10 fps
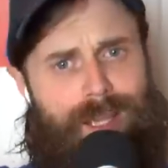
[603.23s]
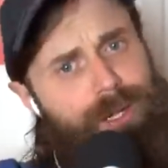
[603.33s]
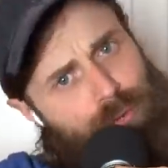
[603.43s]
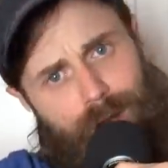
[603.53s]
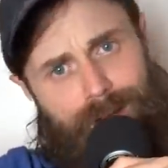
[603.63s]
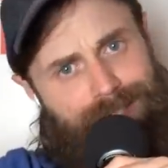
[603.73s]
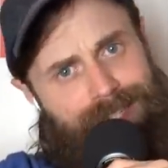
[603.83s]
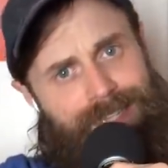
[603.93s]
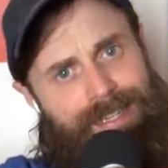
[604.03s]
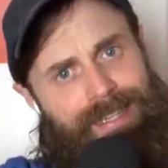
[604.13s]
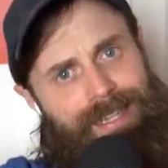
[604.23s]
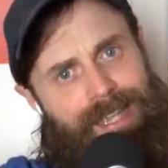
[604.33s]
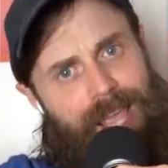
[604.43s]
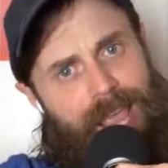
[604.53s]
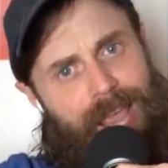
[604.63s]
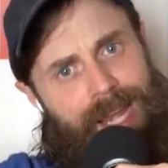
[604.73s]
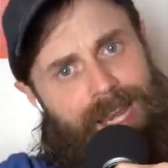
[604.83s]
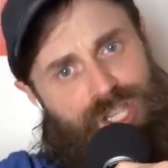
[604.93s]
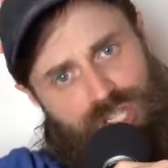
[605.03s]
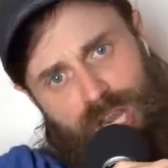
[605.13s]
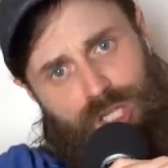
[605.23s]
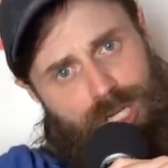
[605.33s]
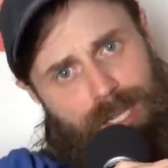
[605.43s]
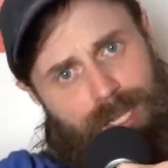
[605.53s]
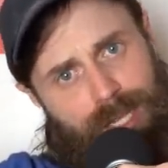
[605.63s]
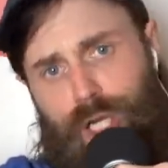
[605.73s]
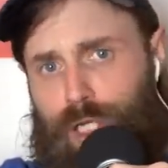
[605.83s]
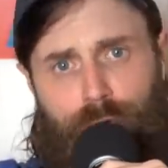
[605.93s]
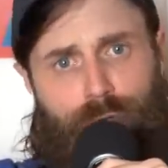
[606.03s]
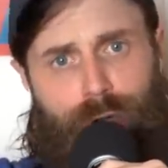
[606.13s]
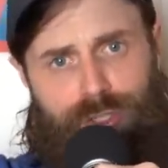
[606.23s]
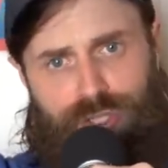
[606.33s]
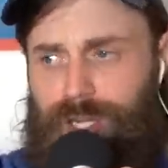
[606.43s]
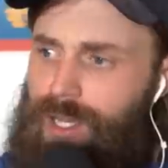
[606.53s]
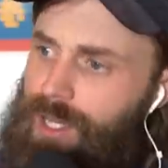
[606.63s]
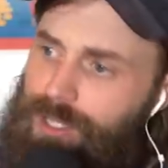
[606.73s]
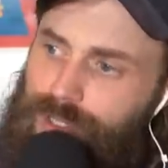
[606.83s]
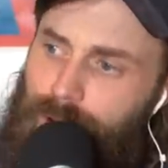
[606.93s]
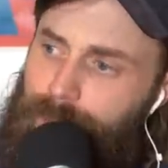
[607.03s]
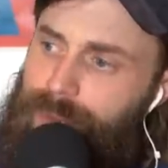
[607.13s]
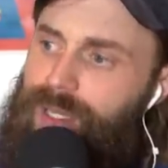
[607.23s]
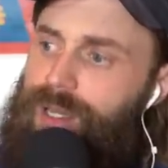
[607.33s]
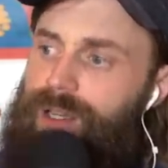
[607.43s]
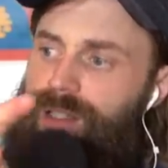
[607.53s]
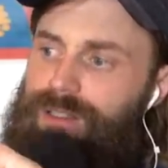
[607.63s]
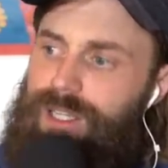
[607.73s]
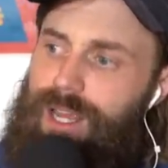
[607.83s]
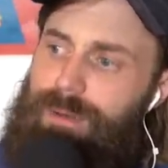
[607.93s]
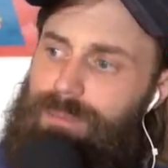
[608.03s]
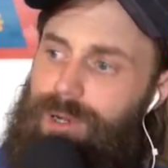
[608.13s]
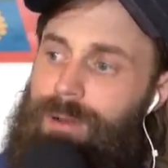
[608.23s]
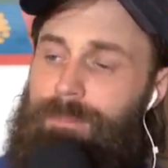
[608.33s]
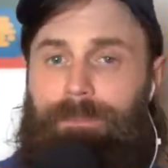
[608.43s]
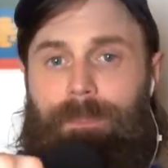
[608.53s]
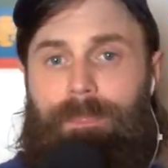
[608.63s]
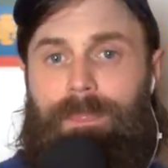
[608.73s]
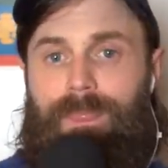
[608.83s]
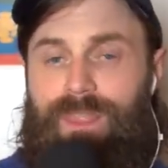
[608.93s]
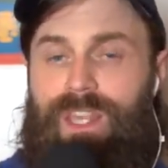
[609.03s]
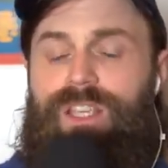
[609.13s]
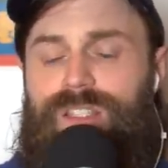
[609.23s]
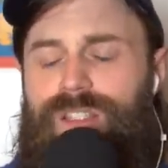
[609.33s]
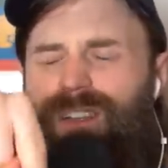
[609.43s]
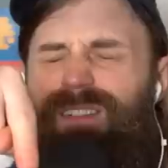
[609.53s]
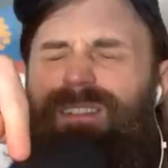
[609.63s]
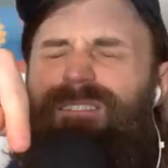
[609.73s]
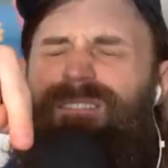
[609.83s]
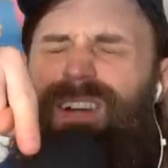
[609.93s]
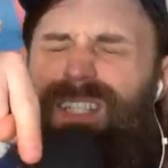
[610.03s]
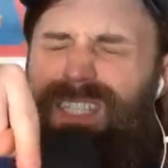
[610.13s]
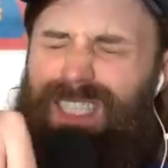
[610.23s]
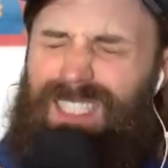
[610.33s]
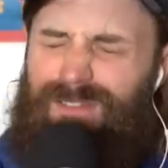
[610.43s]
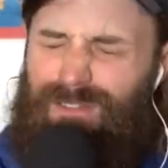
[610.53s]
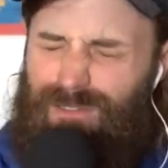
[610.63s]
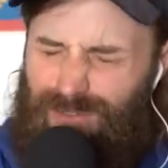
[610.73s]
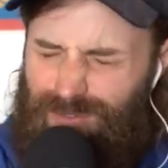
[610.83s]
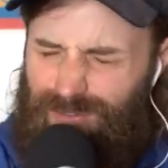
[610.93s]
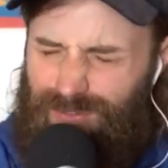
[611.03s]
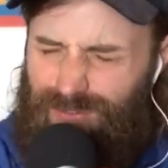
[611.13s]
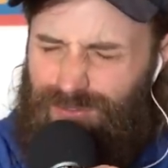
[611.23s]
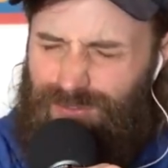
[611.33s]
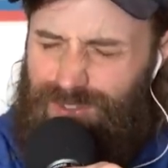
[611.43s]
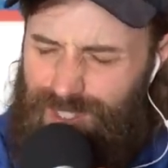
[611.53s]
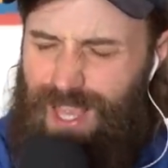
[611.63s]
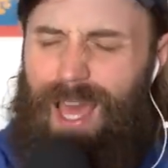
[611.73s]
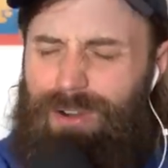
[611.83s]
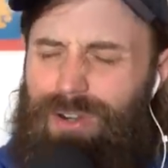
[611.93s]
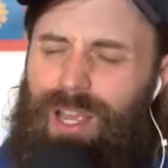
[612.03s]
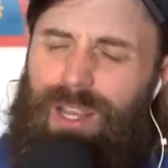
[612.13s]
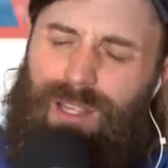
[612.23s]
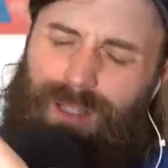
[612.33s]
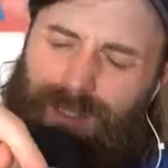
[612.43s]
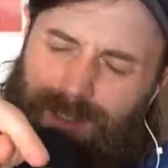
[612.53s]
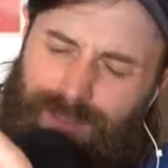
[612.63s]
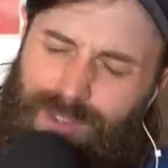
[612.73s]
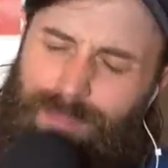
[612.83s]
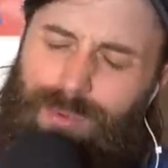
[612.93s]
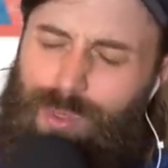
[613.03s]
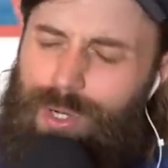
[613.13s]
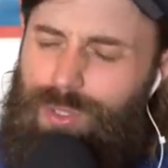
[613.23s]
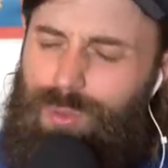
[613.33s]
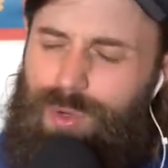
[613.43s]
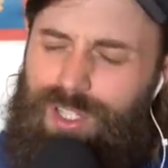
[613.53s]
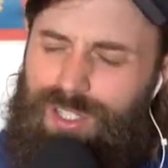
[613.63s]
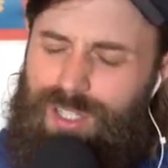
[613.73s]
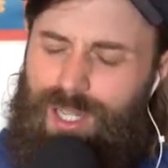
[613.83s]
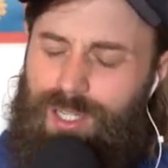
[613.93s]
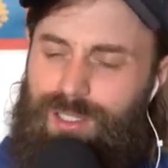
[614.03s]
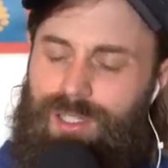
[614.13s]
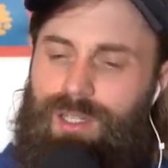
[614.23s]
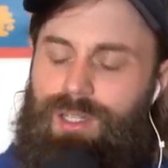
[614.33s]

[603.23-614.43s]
and great and a saint, a good great saint. So I'll be Tampa this Saturday, February 26th,